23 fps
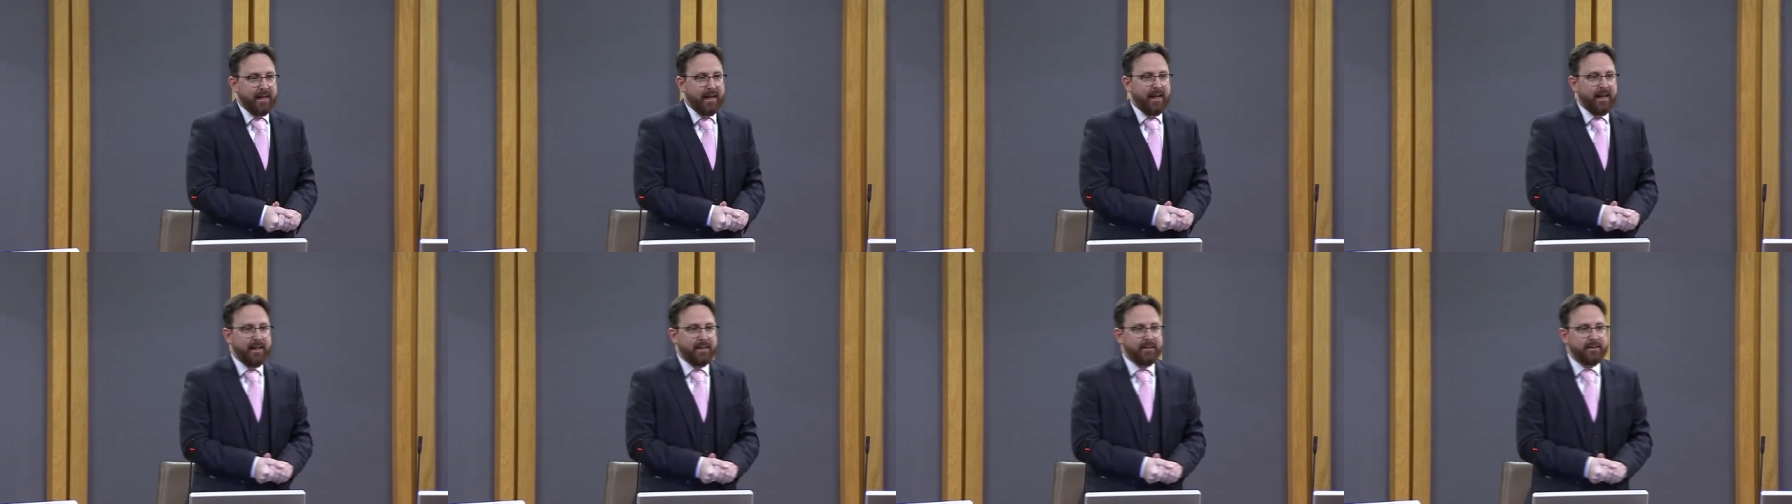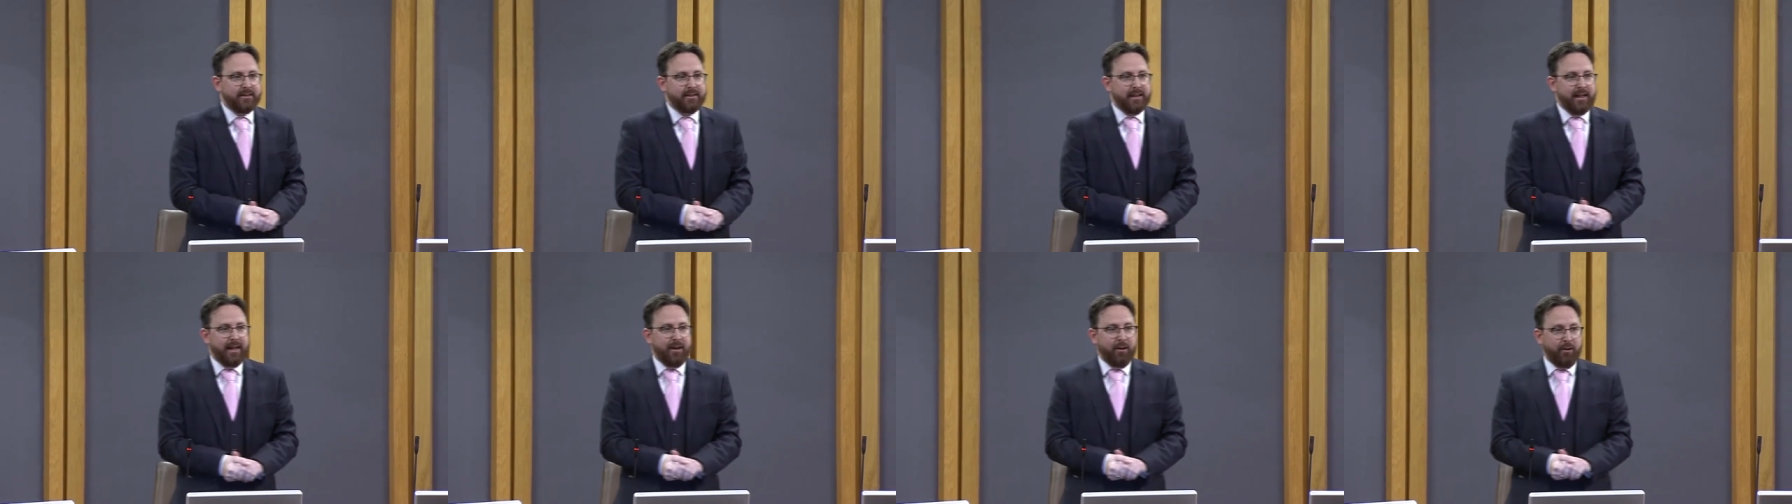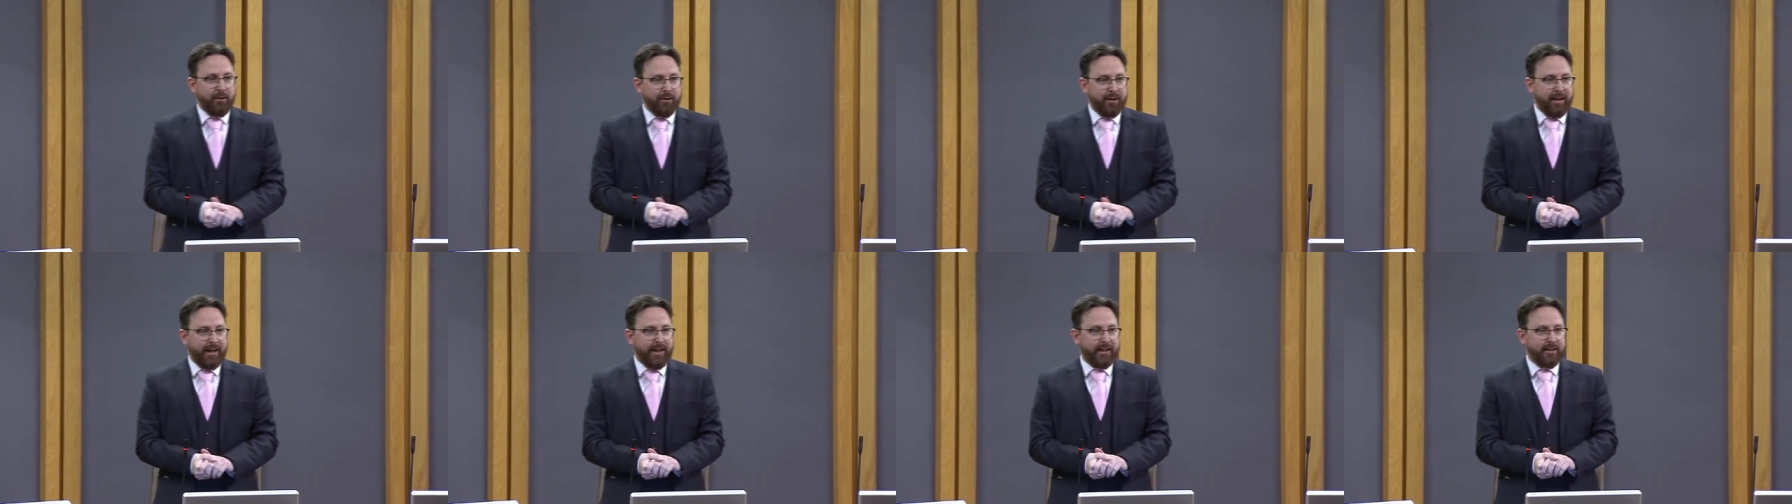as an
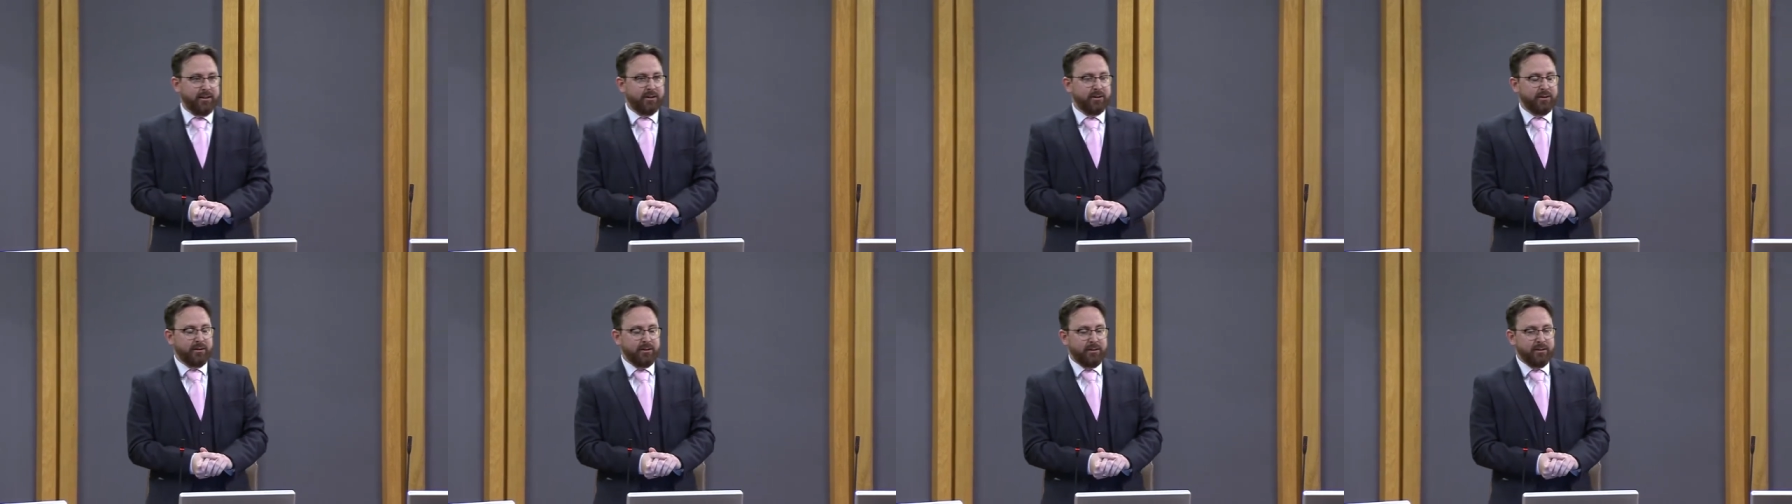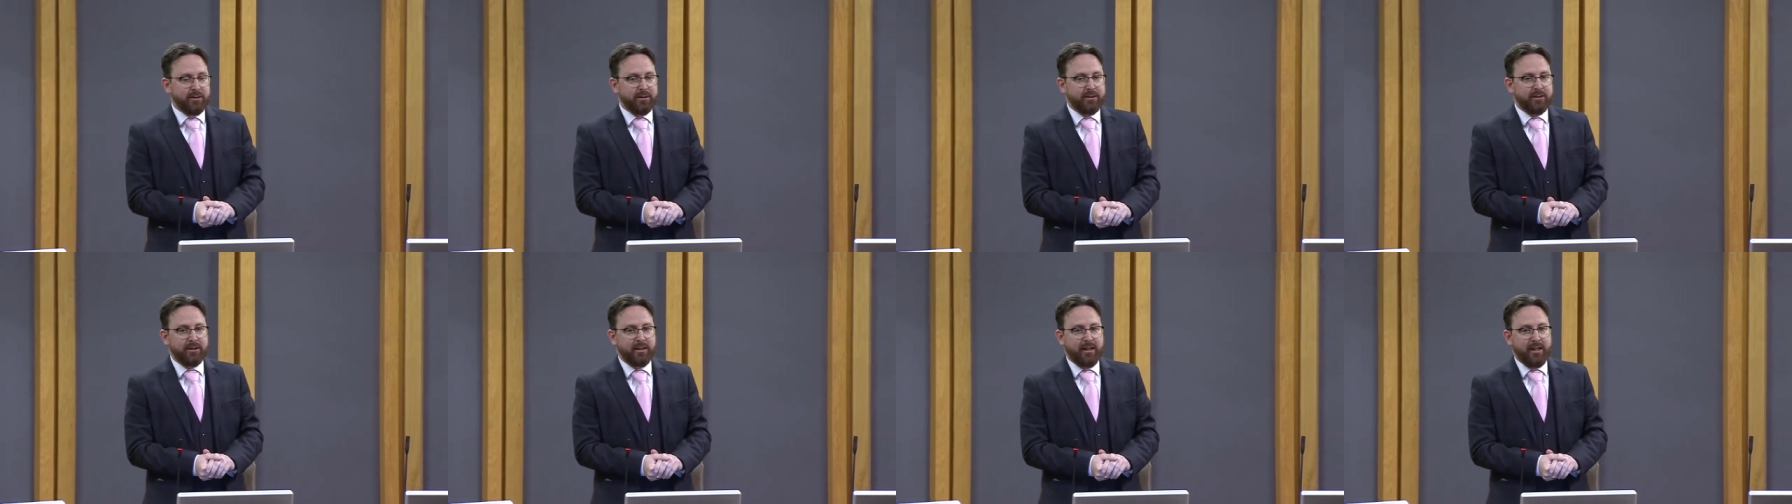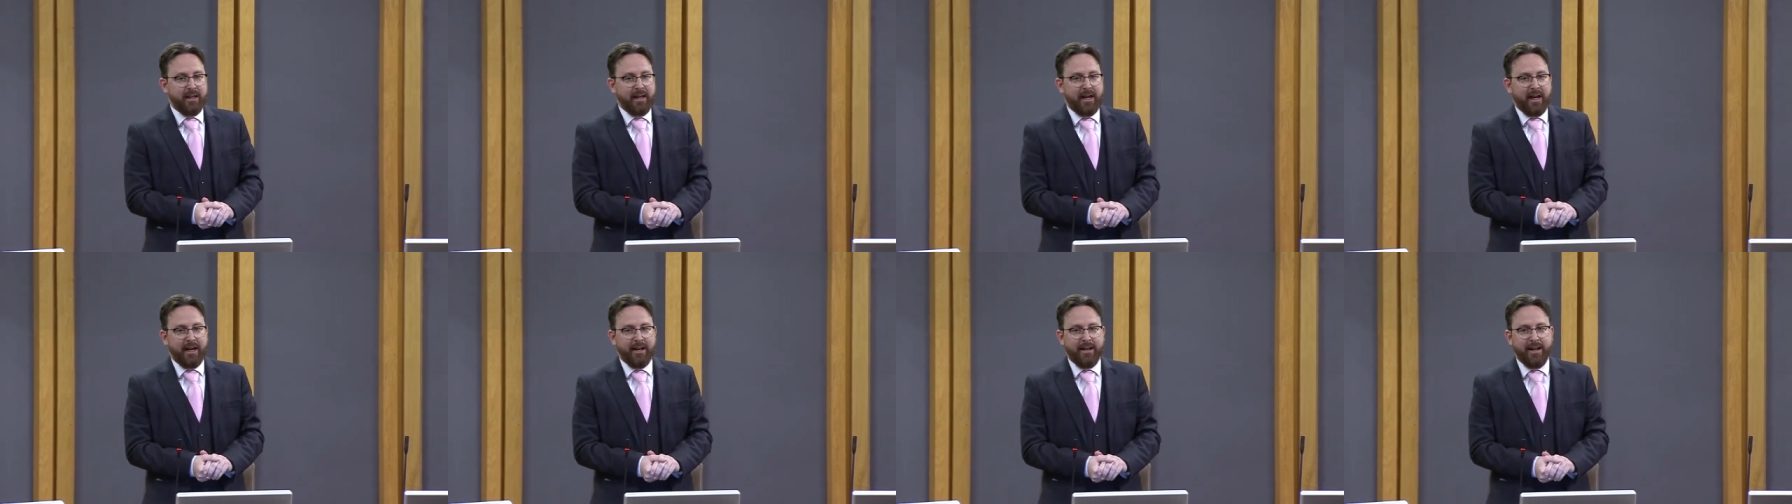online source
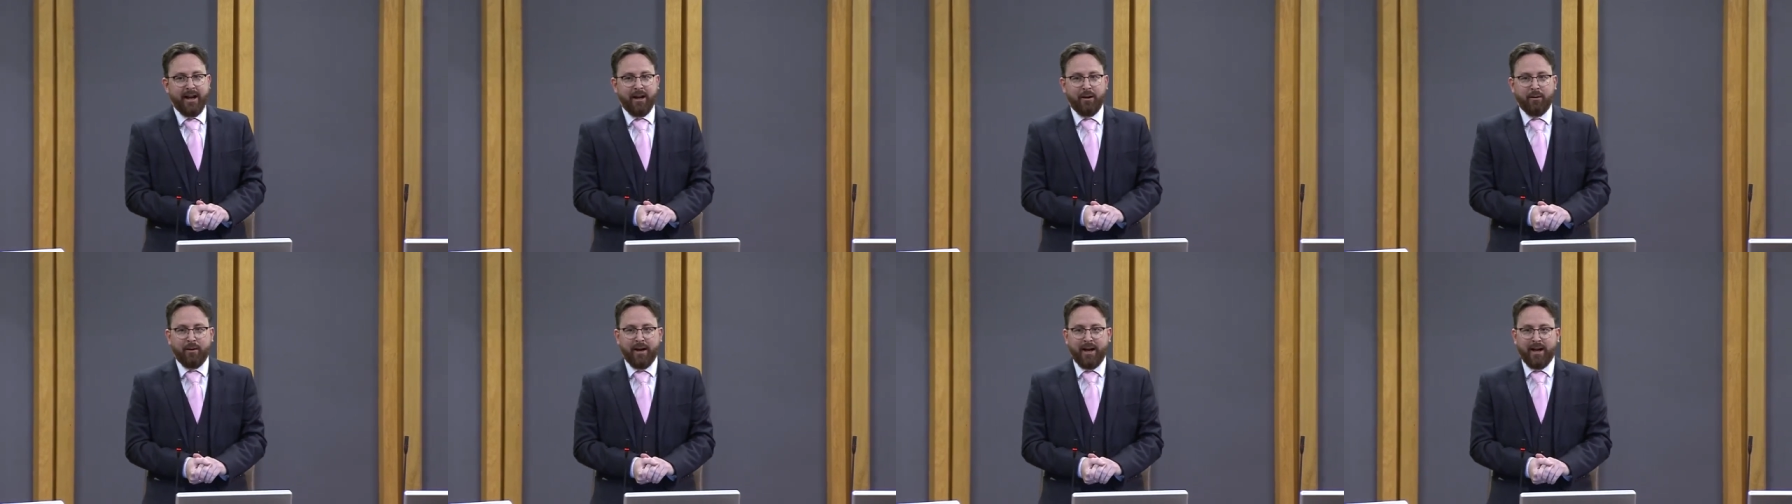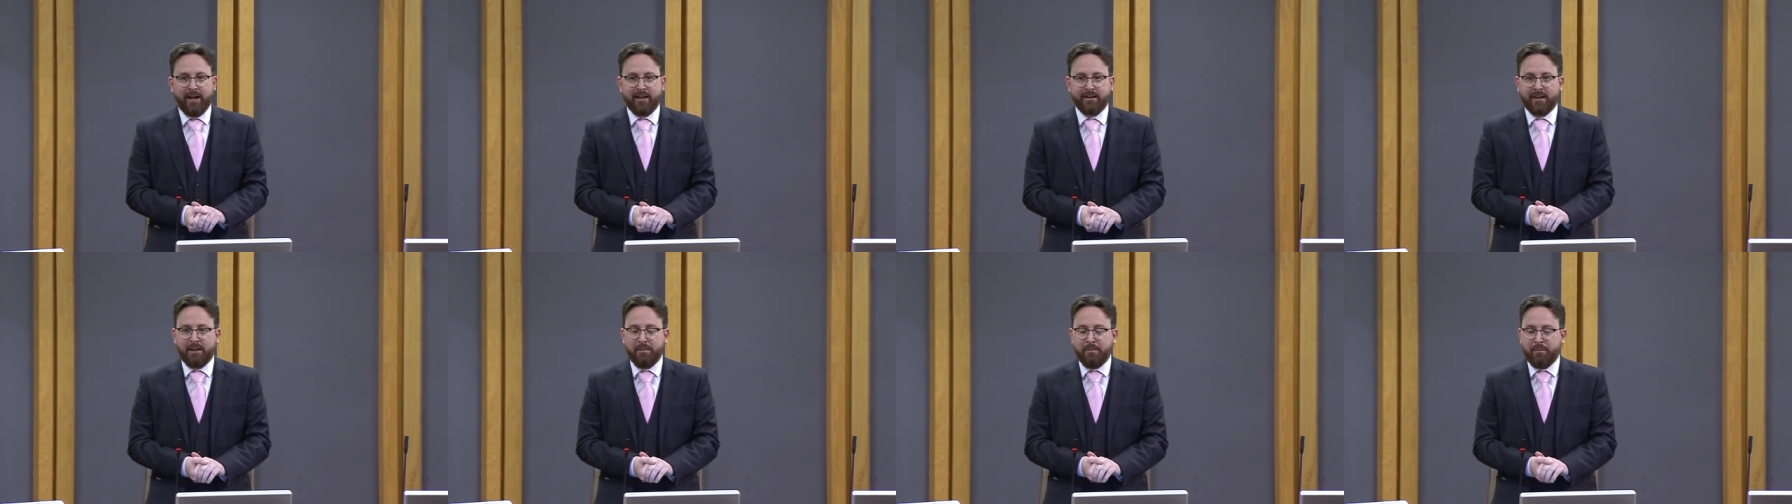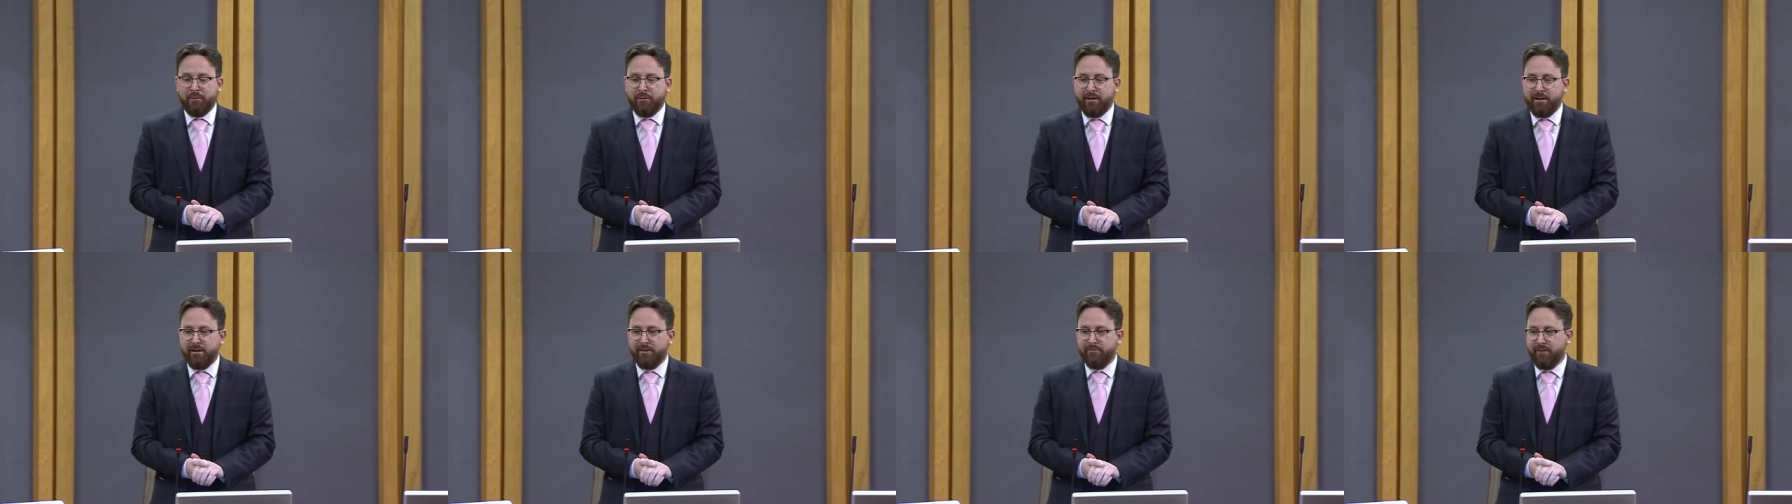and now has a
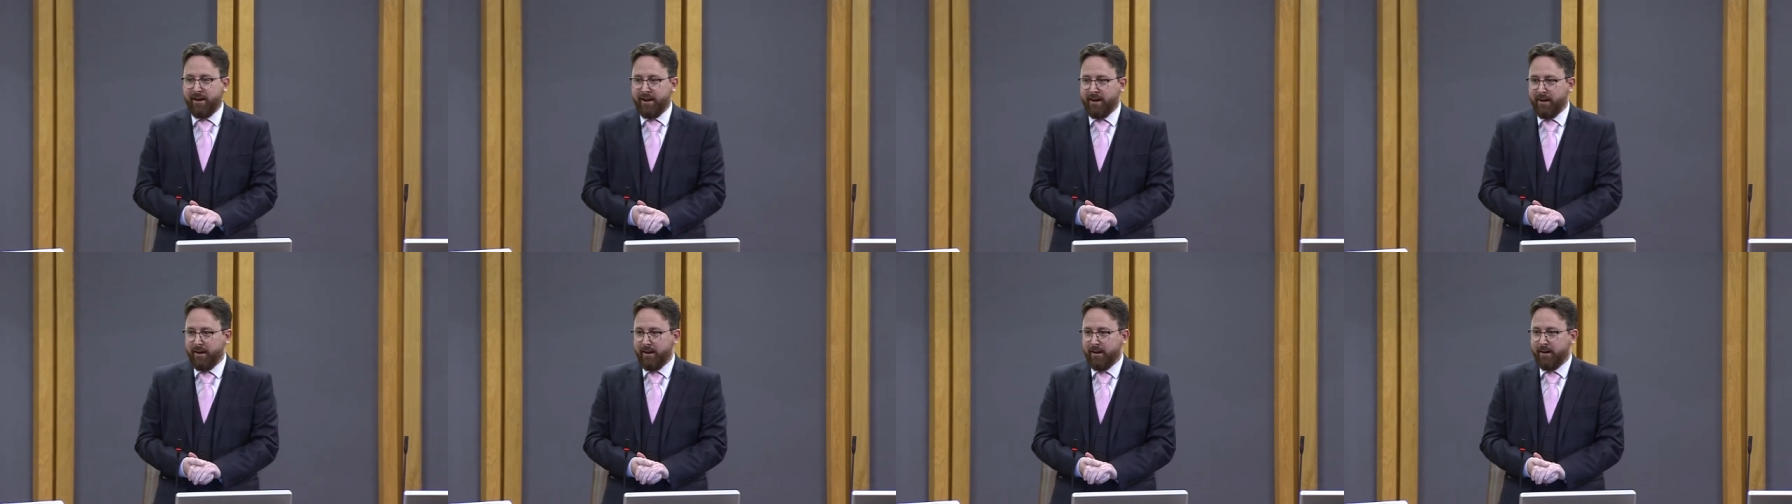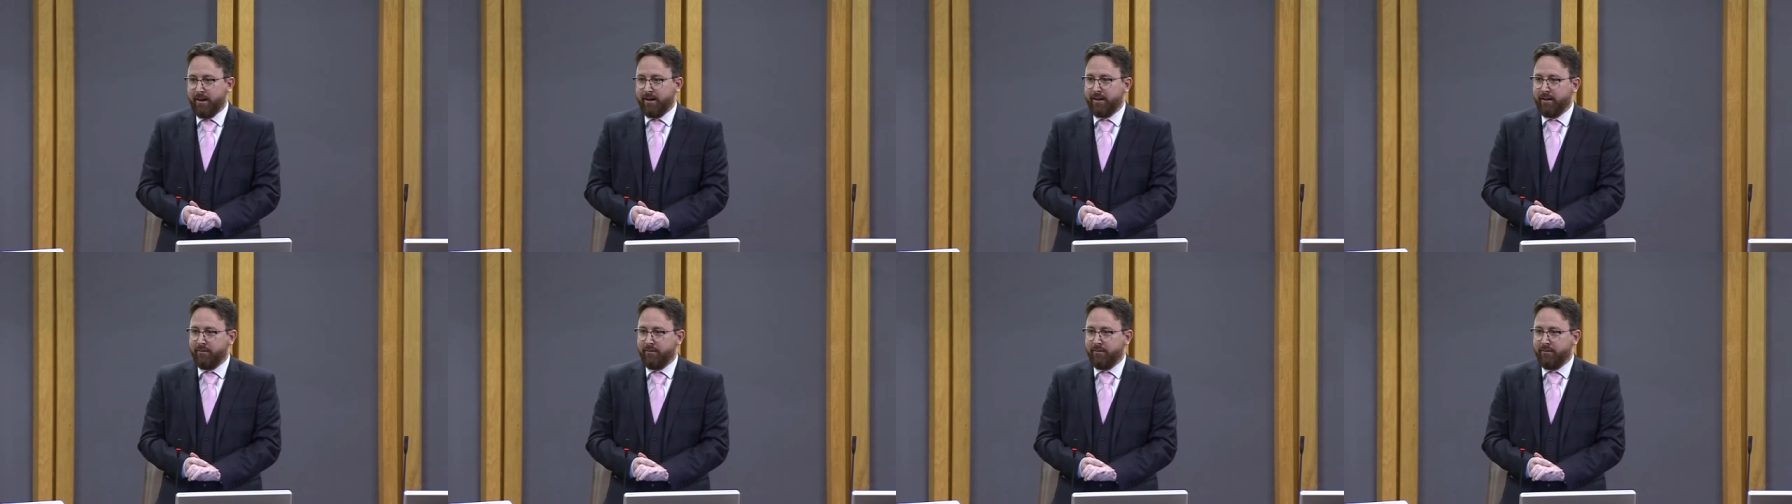print run